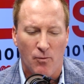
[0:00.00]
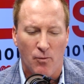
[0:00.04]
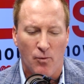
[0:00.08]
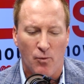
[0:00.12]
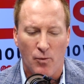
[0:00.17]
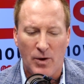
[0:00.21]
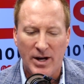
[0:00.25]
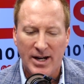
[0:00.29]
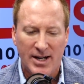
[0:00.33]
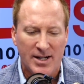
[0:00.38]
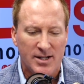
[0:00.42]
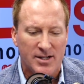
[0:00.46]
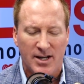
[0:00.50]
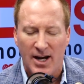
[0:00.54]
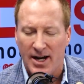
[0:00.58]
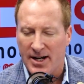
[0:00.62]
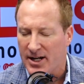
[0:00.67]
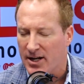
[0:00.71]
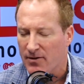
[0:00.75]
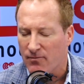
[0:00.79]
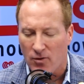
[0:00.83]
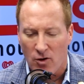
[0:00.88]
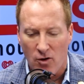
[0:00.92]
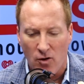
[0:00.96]
We can
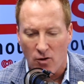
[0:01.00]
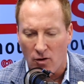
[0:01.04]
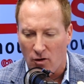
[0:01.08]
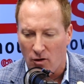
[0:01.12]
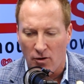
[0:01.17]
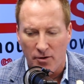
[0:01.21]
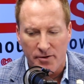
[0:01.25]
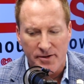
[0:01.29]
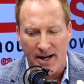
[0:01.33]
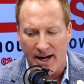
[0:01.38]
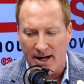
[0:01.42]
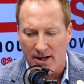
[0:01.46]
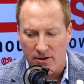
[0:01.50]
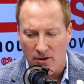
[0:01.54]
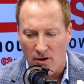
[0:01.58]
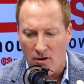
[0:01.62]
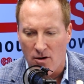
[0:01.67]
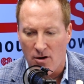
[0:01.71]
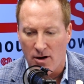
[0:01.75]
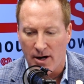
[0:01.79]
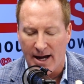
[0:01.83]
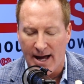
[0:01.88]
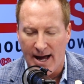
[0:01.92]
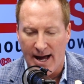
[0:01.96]
tuck and roll all day
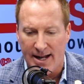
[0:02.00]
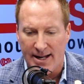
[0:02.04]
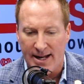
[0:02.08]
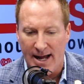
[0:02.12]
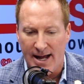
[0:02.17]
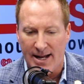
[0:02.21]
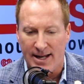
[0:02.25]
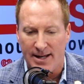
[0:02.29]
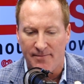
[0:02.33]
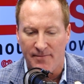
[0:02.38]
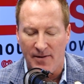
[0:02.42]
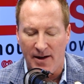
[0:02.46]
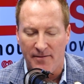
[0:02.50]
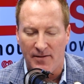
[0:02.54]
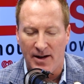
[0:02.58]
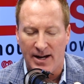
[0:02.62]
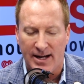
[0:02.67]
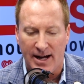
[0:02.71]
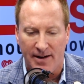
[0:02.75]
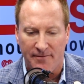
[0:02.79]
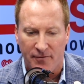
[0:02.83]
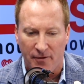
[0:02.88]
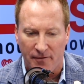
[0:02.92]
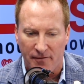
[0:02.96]
long. And
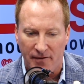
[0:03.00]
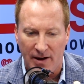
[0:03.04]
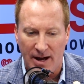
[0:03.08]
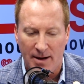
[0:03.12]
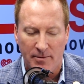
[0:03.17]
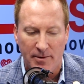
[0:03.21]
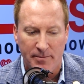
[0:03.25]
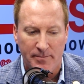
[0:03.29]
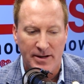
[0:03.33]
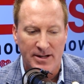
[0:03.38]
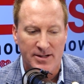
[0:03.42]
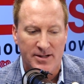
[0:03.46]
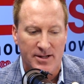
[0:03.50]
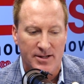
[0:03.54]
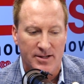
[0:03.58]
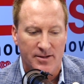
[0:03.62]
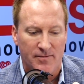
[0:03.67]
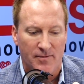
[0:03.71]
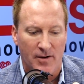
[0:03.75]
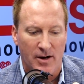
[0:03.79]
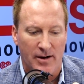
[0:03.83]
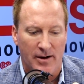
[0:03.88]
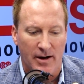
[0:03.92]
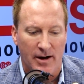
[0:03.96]
again, for family
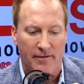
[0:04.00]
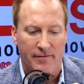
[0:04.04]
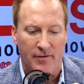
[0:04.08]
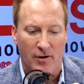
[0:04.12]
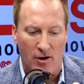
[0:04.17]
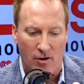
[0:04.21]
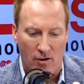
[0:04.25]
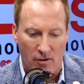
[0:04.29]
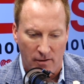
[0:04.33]
business of